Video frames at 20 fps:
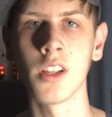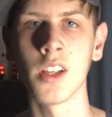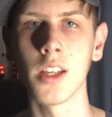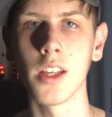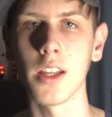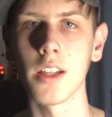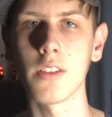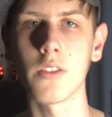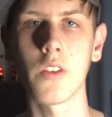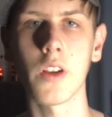
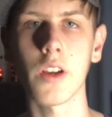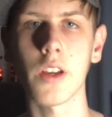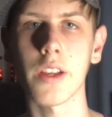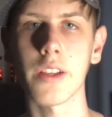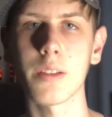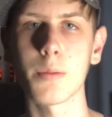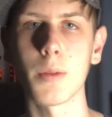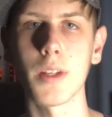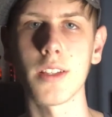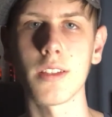it's very
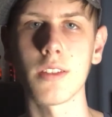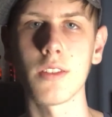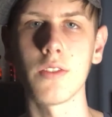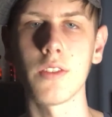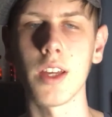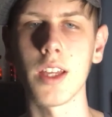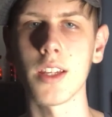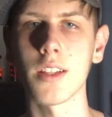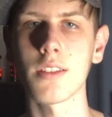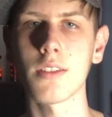expensive,
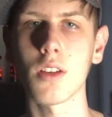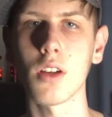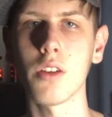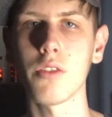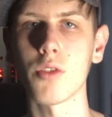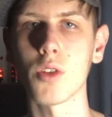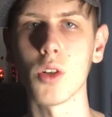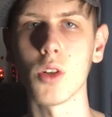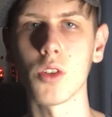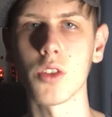and it's
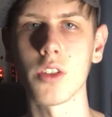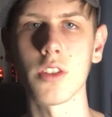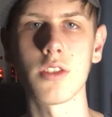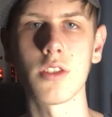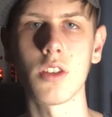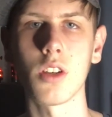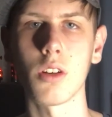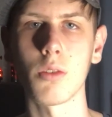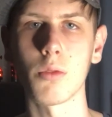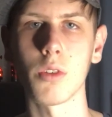overall just
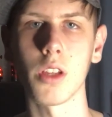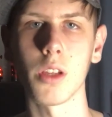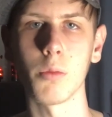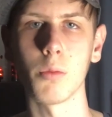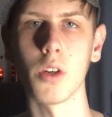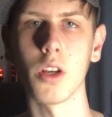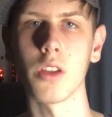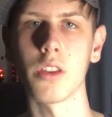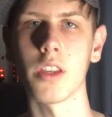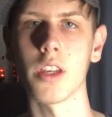not really
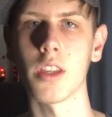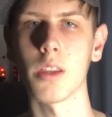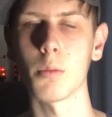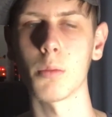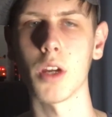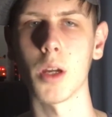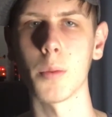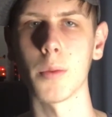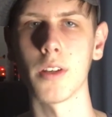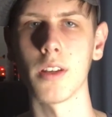worth it at the
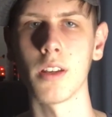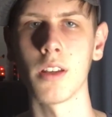moment.